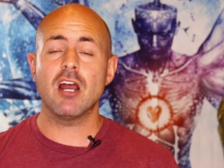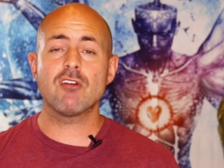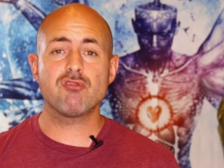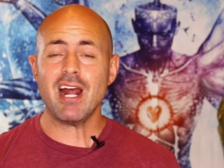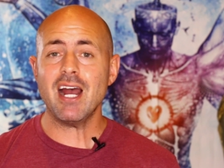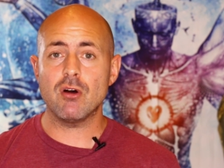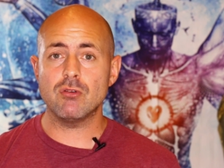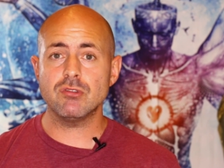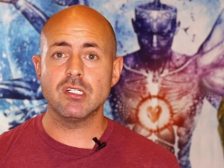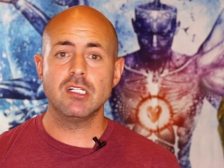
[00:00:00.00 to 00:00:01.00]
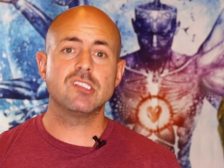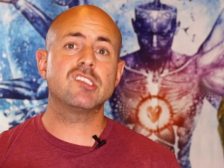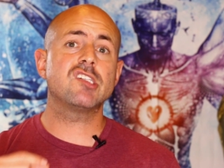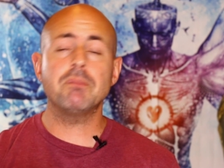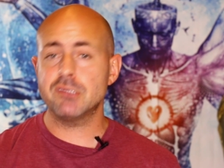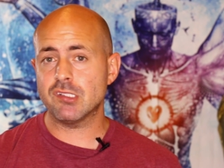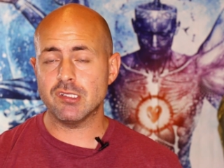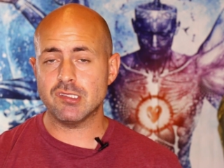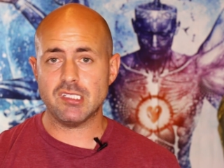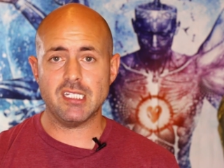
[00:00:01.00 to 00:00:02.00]
around
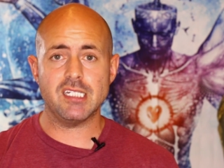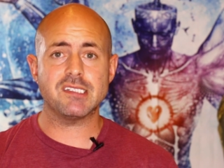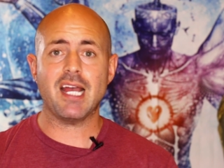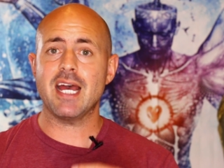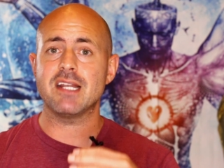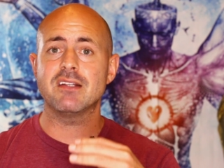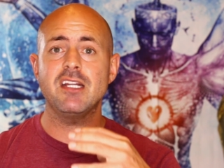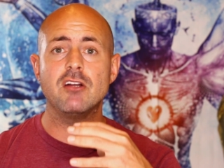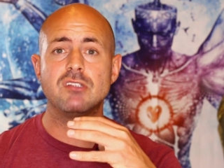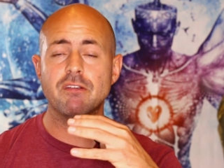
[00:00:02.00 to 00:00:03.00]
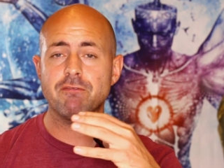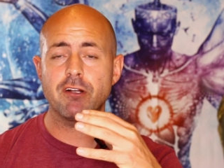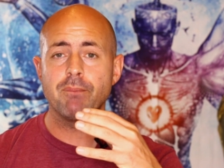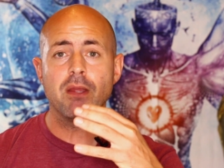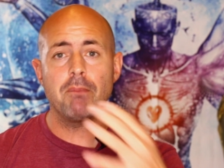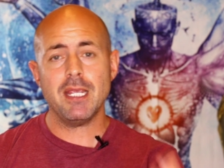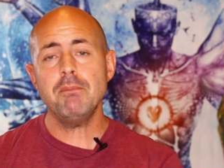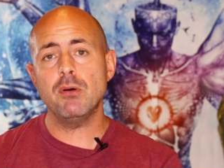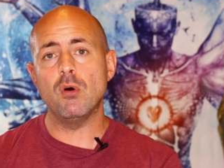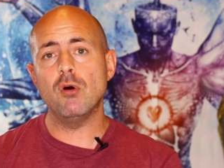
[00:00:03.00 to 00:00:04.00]
substances and you know different
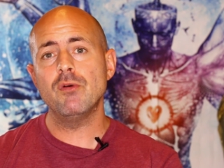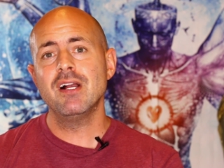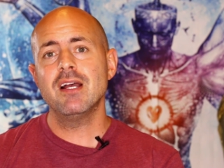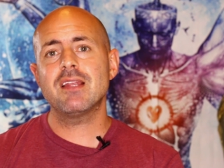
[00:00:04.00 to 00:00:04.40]
people